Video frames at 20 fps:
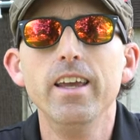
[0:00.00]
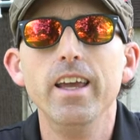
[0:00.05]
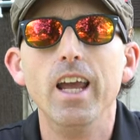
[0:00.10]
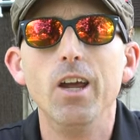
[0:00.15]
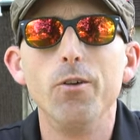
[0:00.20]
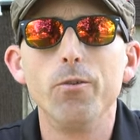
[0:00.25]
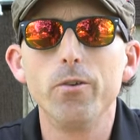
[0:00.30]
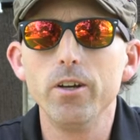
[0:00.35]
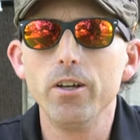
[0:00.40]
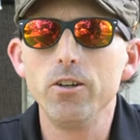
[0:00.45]

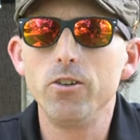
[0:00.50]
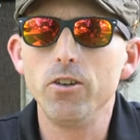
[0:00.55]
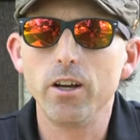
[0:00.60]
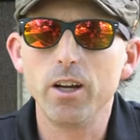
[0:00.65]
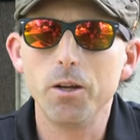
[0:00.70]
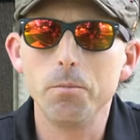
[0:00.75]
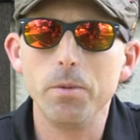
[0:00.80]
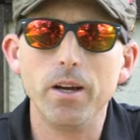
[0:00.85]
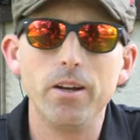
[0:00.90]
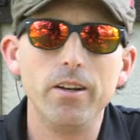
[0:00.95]
And we're gonna
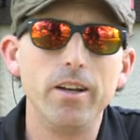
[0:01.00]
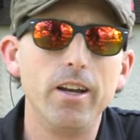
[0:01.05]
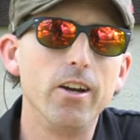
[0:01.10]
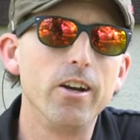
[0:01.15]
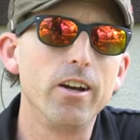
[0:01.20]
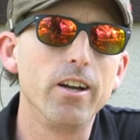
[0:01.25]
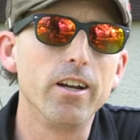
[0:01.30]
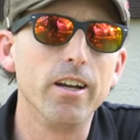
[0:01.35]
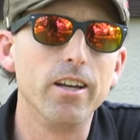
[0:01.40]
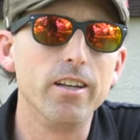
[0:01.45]
talk about an
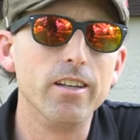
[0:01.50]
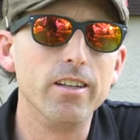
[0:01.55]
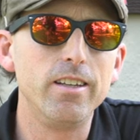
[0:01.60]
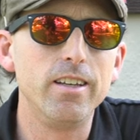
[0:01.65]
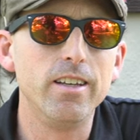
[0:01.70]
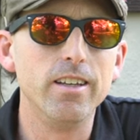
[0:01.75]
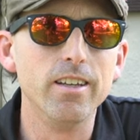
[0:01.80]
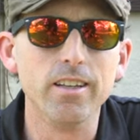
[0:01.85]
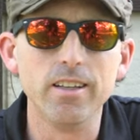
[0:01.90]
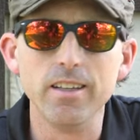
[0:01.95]
airgun
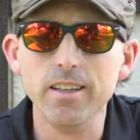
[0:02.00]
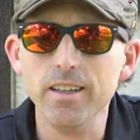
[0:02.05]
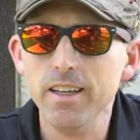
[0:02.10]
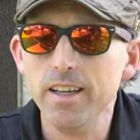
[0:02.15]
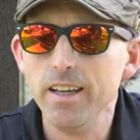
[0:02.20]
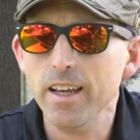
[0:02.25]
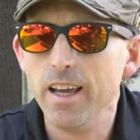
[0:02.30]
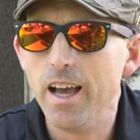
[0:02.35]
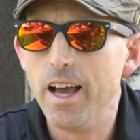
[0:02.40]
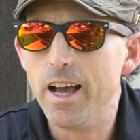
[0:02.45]
deal.
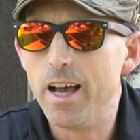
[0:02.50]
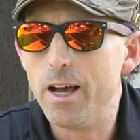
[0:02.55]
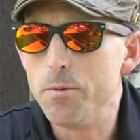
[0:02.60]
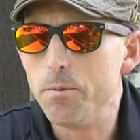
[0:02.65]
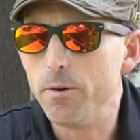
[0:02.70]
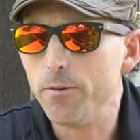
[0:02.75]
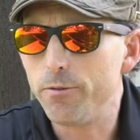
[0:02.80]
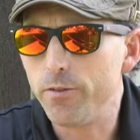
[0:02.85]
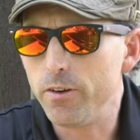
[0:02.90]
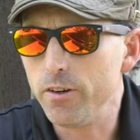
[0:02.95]
Uh,
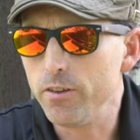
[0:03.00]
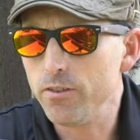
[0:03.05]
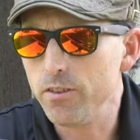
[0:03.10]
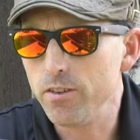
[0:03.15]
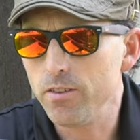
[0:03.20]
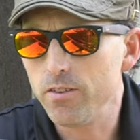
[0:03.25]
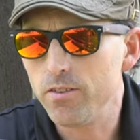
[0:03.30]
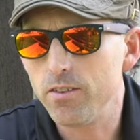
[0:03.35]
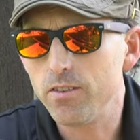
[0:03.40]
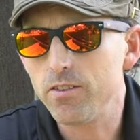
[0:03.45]
but first,
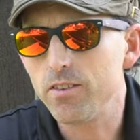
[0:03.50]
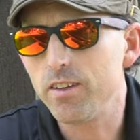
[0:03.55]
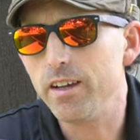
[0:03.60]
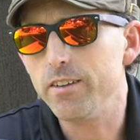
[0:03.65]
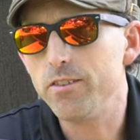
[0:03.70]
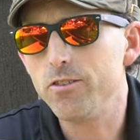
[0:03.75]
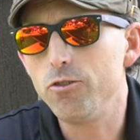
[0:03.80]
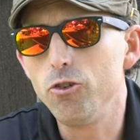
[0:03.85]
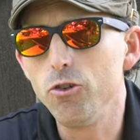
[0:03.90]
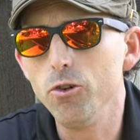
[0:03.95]
let's
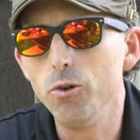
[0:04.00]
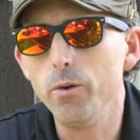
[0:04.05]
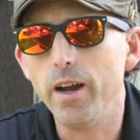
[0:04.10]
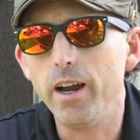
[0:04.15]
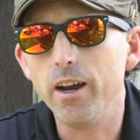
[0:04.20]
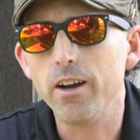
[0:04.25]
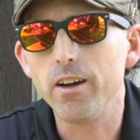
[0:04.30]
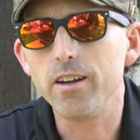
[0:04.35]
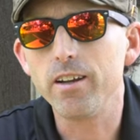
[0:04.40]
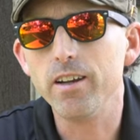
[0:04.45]
discuss, do
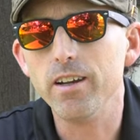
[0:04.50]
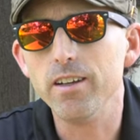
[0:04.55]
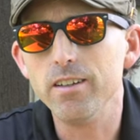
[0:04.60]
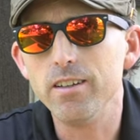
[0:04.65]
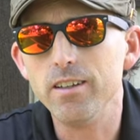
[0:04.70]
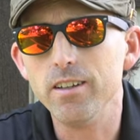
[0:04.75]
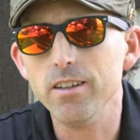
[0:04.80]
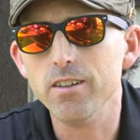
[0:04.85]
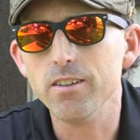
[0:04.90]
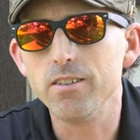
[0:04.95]
airgun
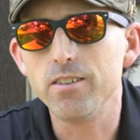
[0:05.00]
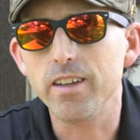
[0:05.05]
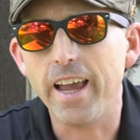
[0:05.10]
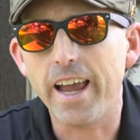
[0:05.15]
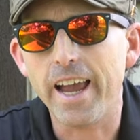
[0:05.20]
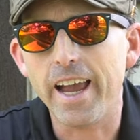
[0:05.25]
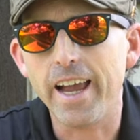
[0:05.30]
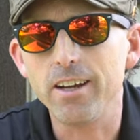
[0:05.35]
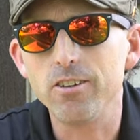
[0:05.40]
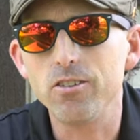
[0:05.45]
deals
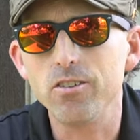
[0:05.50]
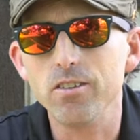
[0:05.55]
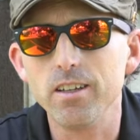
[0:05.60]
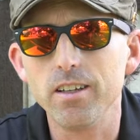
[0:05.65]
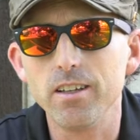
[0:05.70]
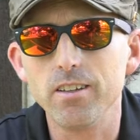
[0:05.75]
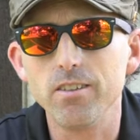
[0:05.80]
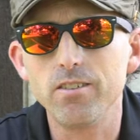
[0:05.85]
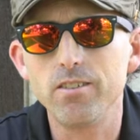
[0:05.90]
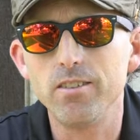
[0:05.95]

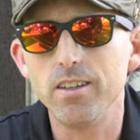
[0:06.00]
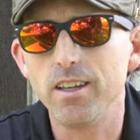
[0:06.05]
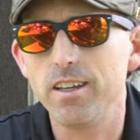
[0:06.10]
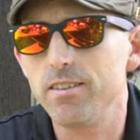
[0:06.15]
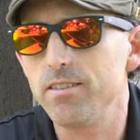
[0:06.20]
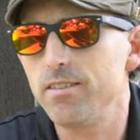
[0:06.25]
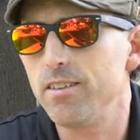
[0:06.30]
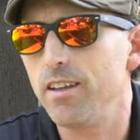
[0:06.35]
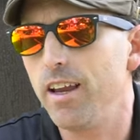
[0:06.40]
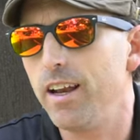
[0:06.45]
actually
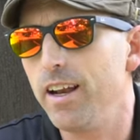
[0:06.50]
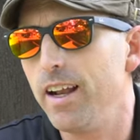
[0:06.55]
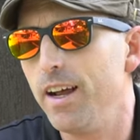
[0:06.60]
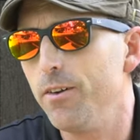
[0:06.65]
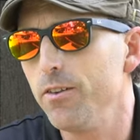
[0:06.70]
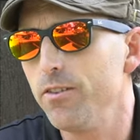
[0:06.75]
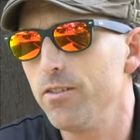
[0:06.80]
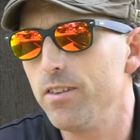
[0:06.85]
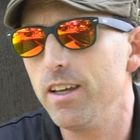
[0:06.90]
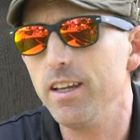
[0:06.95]
exist? And I
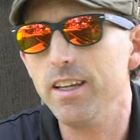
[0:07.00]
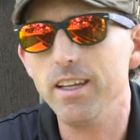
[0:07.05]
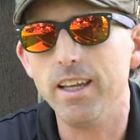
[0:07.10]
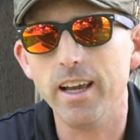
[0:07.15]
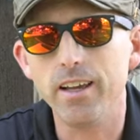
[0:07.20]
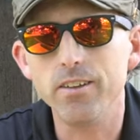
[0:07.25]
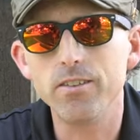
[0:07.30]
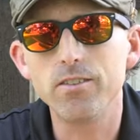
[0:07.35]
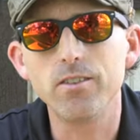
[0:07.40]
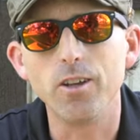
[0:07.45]
will say
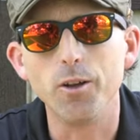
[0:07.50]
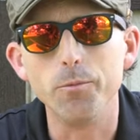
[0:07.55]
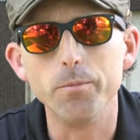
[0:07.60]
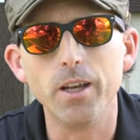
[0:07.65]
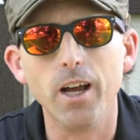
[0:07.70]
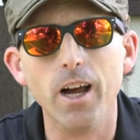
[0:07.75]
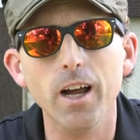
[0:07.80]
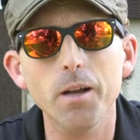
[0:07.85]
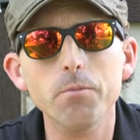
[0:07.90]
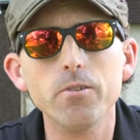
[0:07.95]
yes,
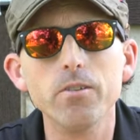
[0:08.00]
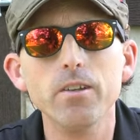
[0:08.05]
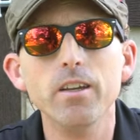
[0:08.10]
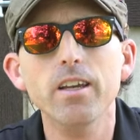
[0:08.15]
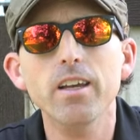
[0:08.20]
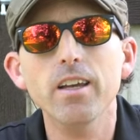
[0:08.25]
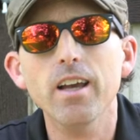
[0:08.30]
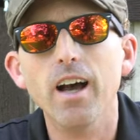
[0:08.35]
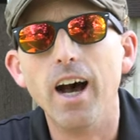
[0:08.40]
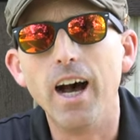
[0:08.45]
sometimes.
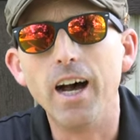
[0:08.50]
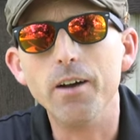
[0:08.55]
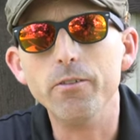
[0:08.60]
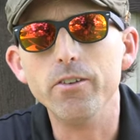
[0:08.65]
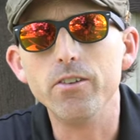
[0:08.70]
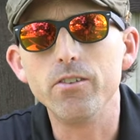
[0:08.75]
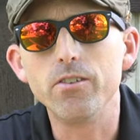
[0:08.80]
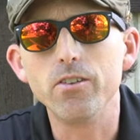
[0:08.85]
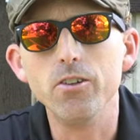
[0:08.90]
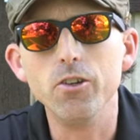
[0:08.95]

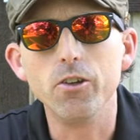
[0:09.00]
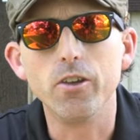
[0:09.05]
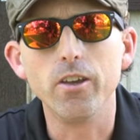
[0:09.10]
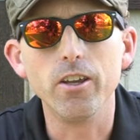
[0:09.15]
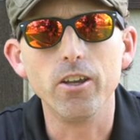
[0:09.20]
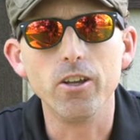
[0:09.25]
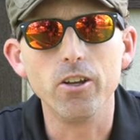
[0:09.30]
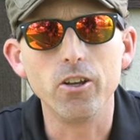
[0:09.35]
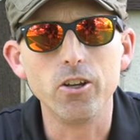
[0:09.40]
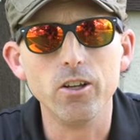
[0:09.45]
Obviously, you
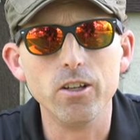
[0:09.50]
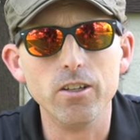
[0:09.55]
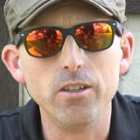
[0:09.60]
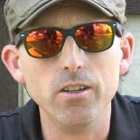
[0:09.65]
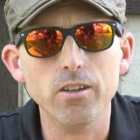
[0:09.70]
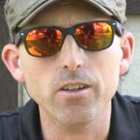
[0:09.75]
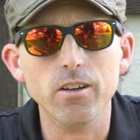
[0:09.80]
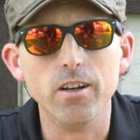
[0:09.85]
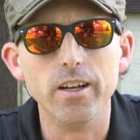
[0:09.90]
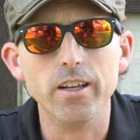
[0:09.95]
can get a good
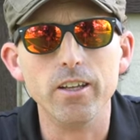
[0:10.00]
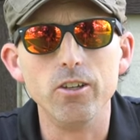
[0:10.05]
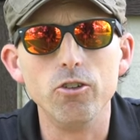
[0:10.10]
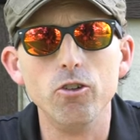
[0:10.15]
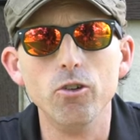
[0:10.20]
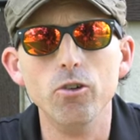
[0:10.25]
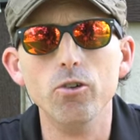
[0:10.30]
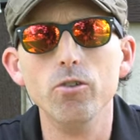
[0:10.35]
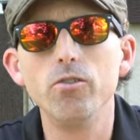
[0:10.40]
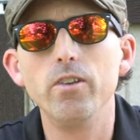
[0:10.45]
deal on a
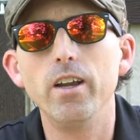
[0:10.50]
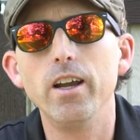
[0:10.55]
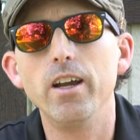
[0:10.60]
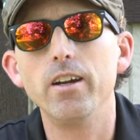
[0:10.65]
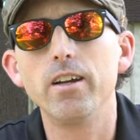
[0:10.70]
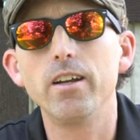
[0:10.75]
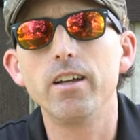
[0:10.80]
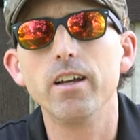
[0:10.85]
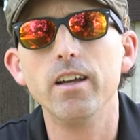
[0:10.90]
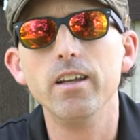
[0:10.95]
used
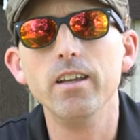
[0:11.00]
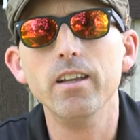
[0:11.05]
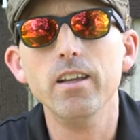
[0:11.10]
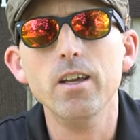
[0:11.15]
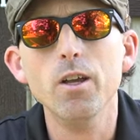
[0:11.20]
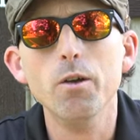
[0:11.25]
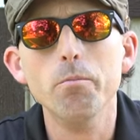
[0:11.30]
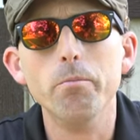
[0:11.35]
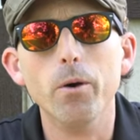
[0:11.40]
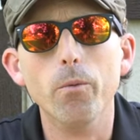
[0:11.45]
airgun,
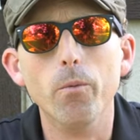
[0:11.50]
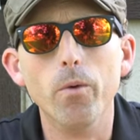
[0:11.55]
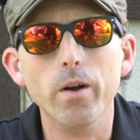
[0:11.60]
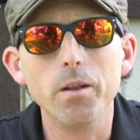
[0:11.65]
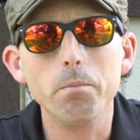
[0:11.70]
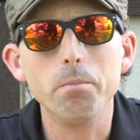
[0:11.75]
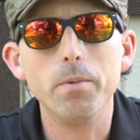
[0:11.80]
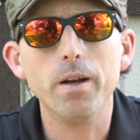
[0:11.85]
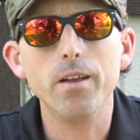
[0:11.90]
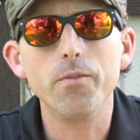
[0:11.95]
but
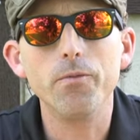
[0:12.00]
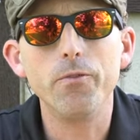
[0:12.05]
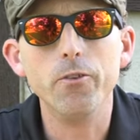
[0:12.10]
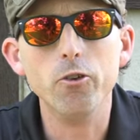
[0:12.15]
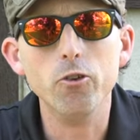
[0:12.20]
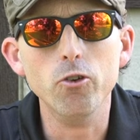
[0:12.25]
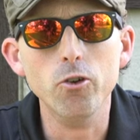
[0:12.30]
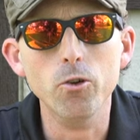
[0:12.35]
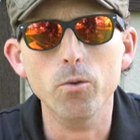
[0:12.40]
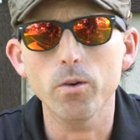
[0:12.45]
what about the
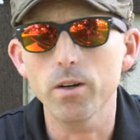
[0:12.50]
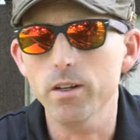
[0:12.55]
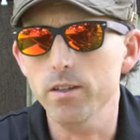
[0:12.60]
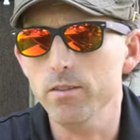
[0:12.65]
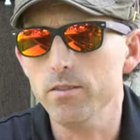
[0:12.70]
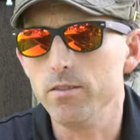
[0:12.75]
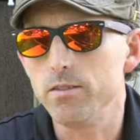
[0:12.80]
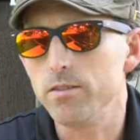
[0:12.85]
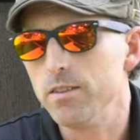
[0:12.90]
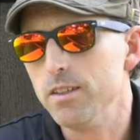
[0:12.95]
new
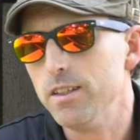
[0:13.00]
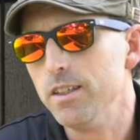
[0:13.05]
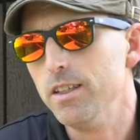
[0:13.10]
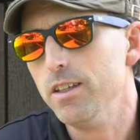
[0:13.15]
ones?